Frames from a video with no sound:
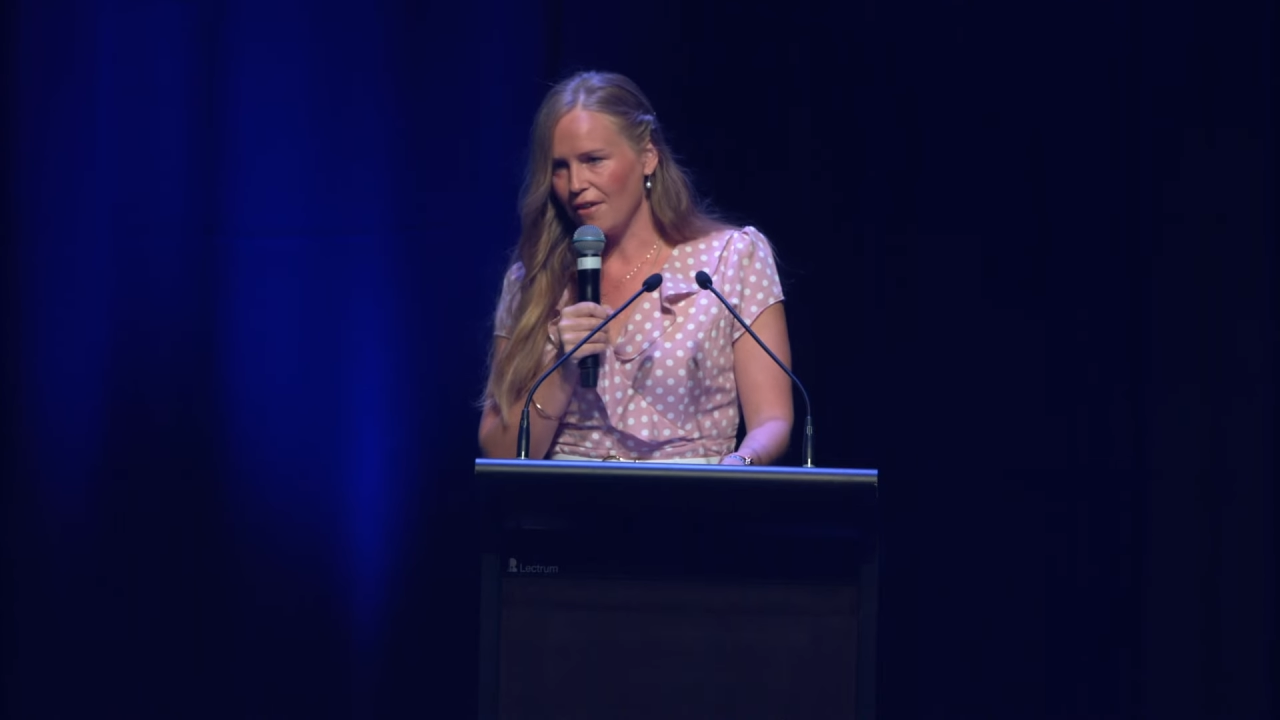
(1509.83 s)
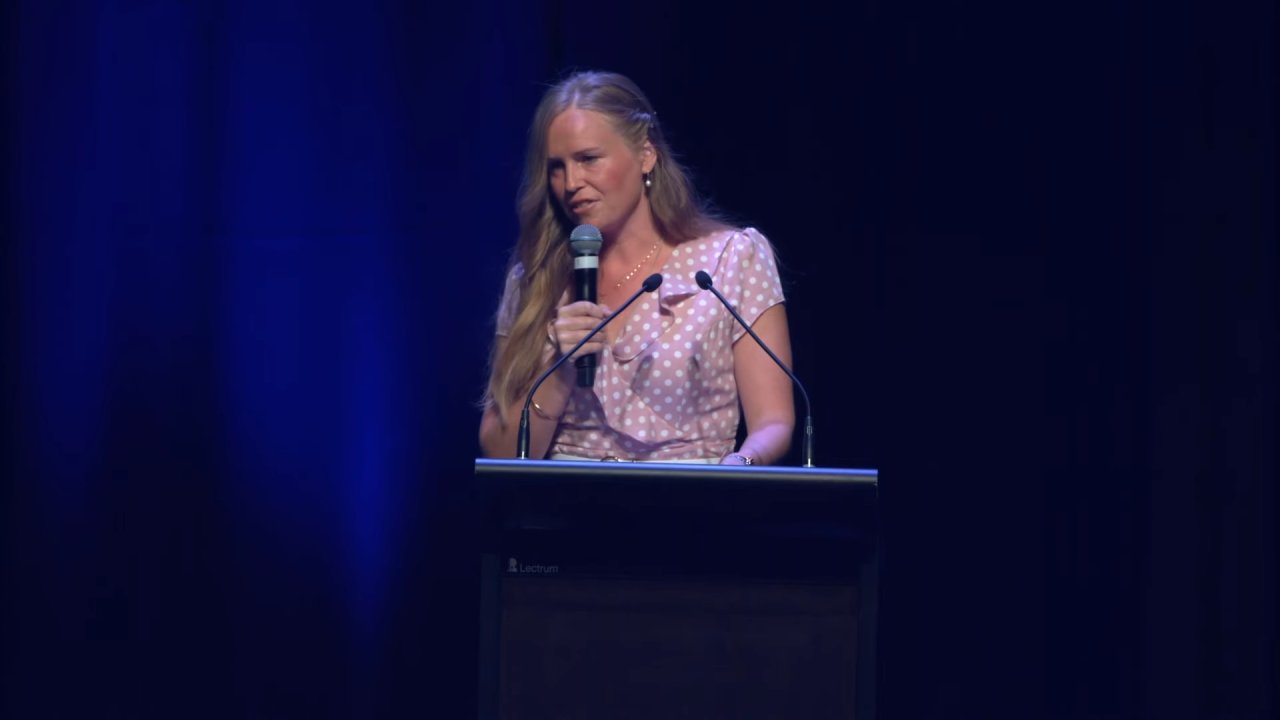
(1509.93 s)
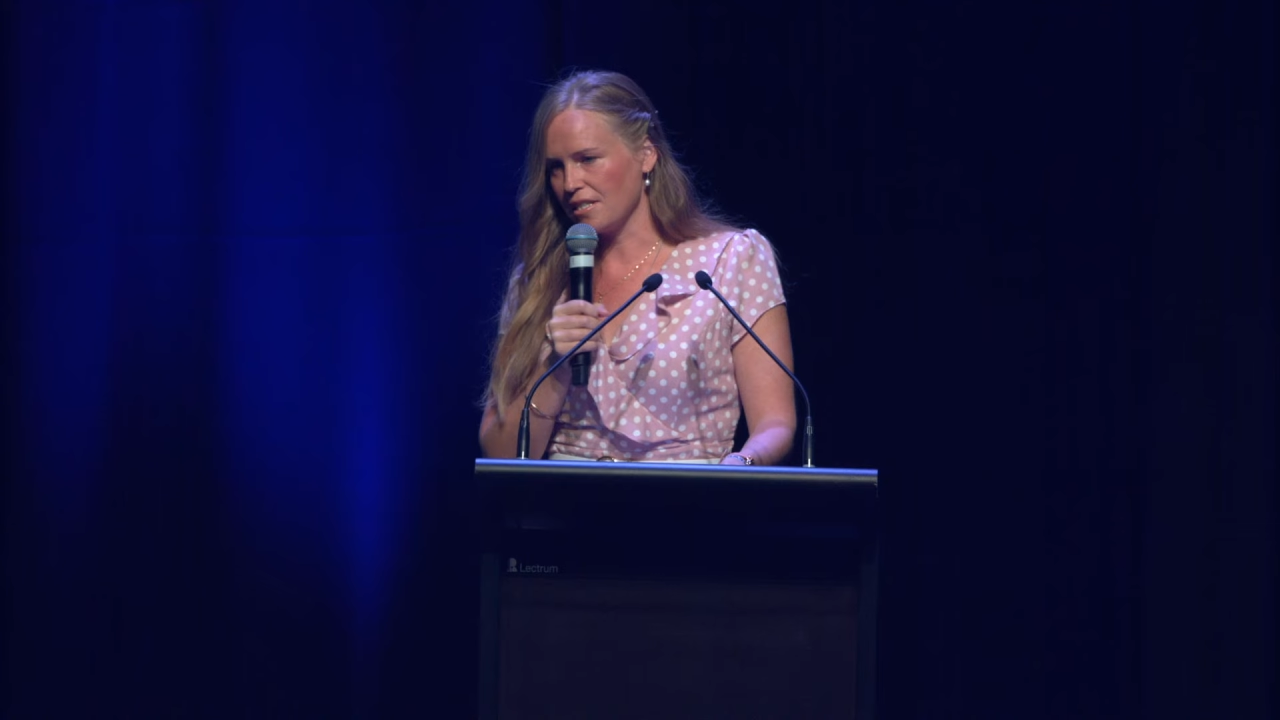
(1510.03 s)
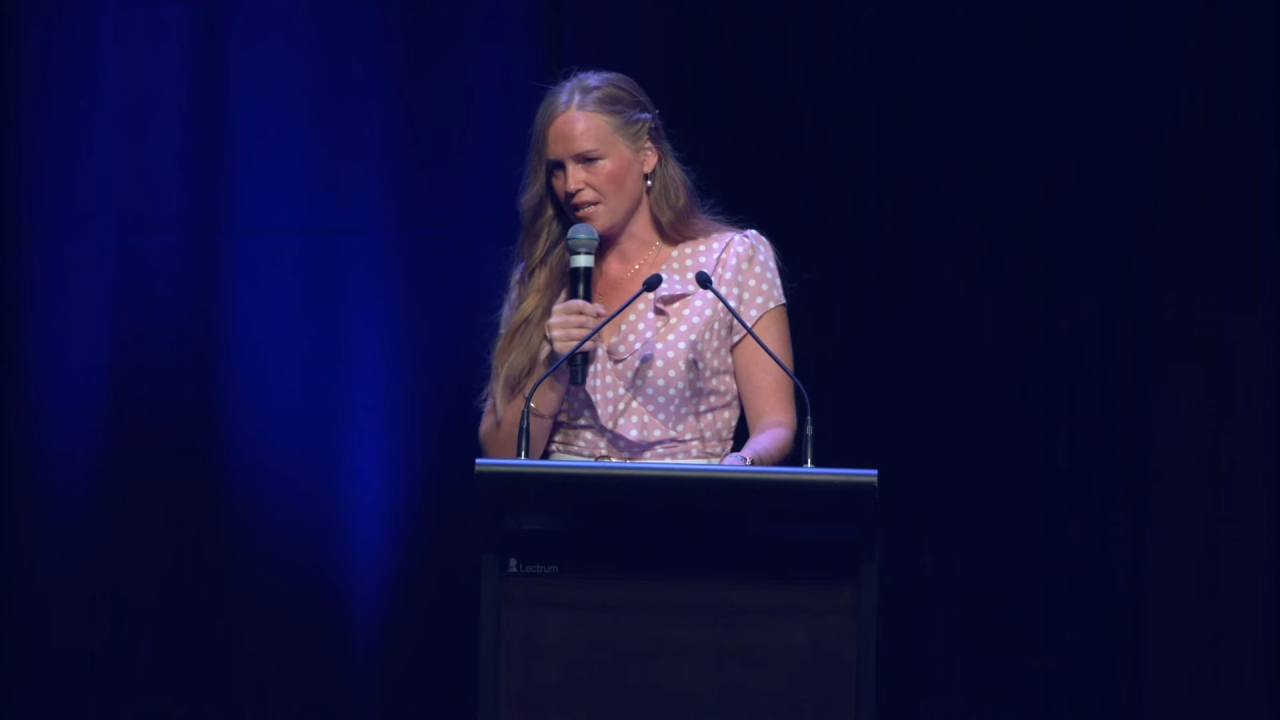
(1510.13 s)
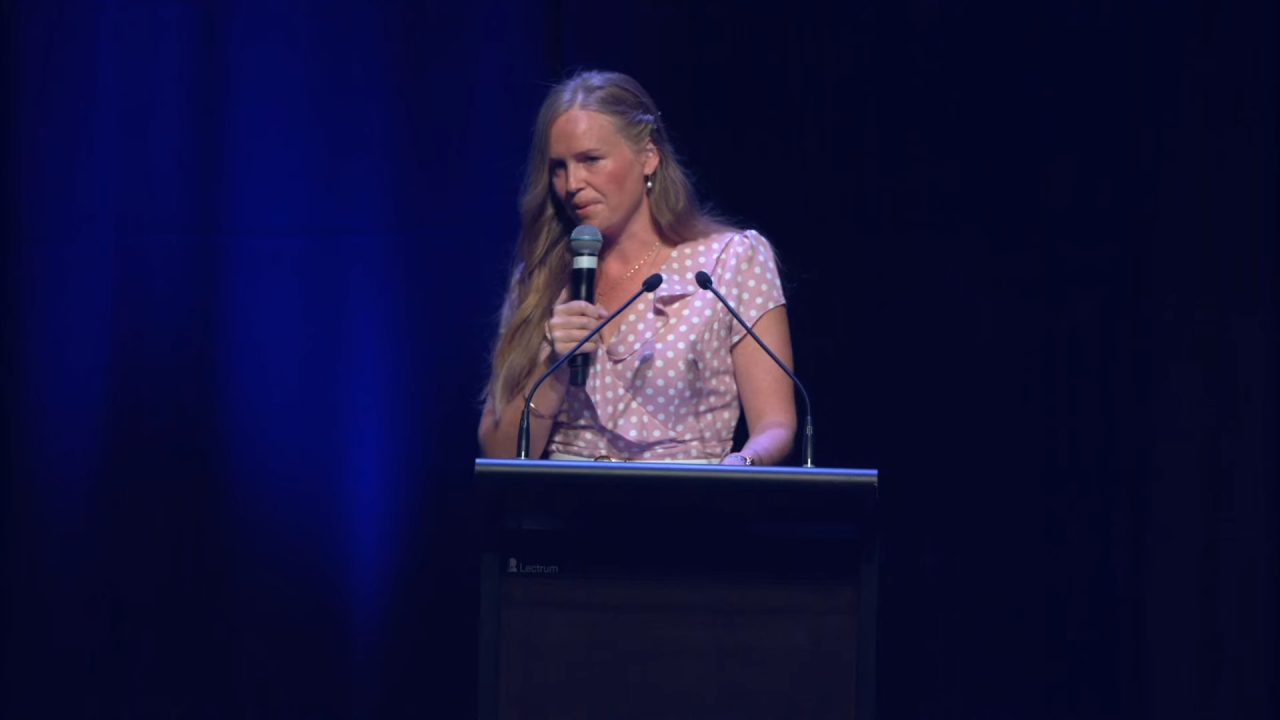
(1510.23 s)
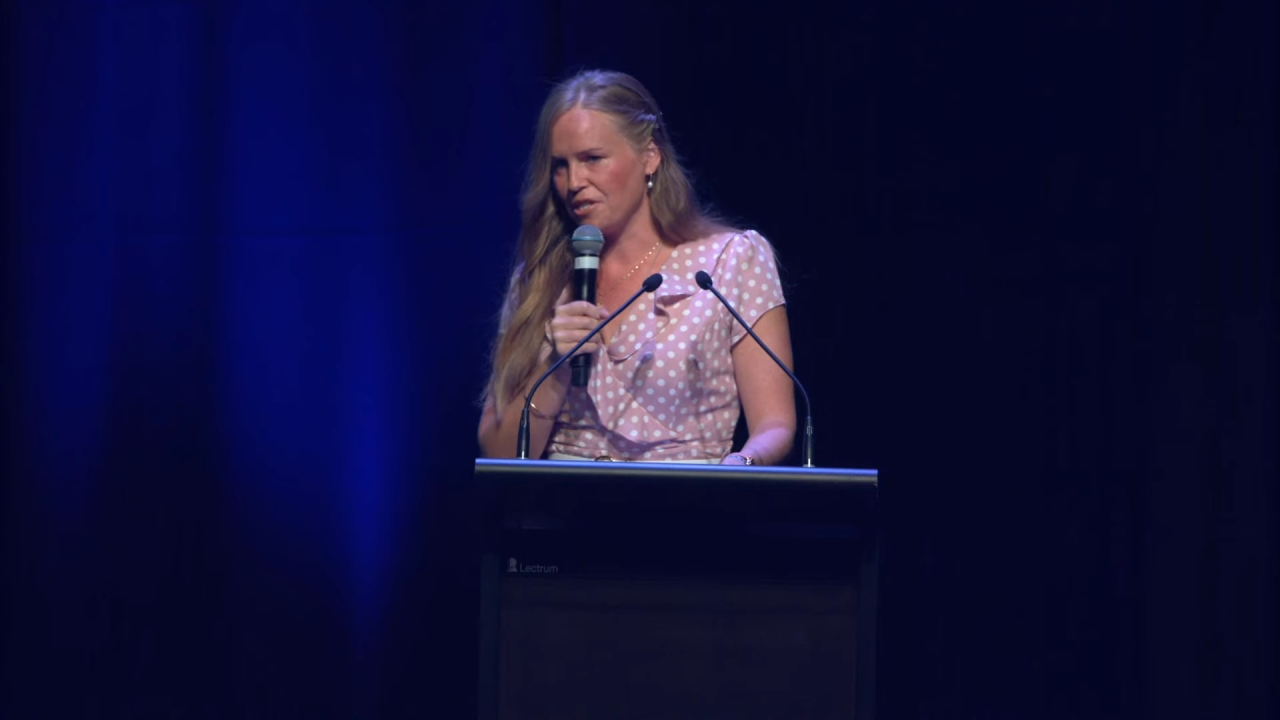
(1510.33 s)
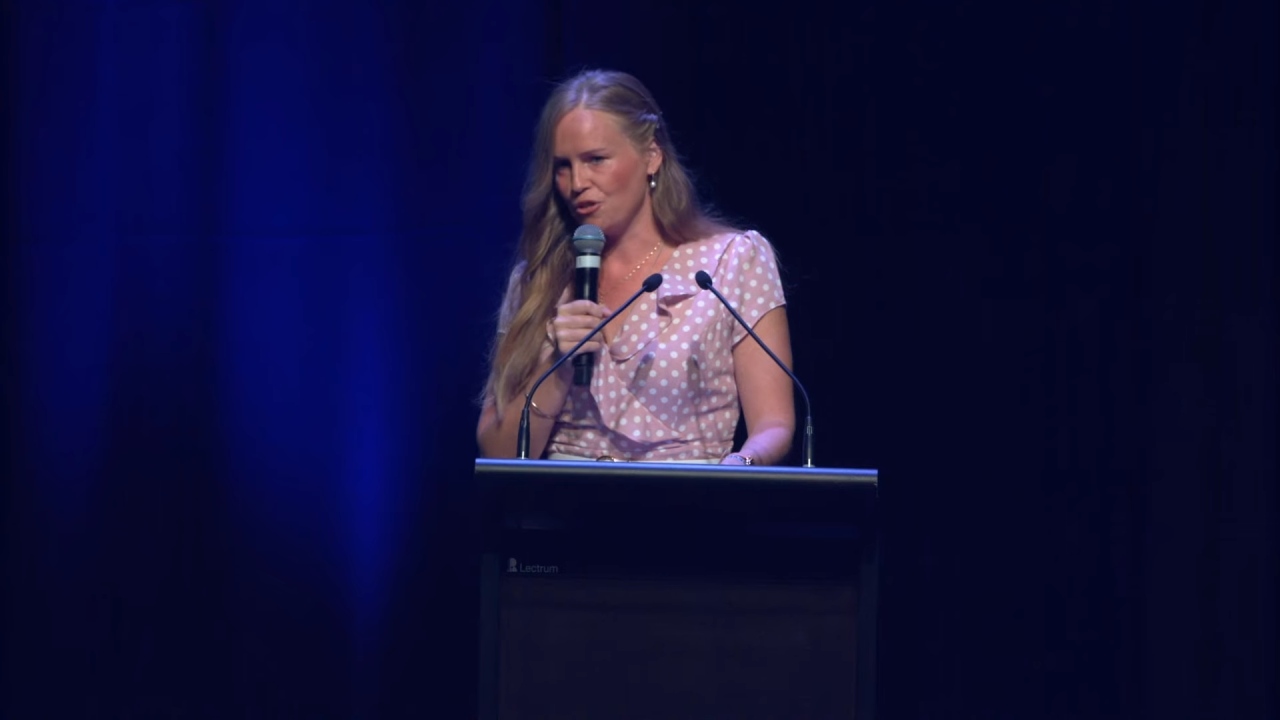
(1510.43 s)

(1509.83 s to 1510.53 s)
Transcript: to step into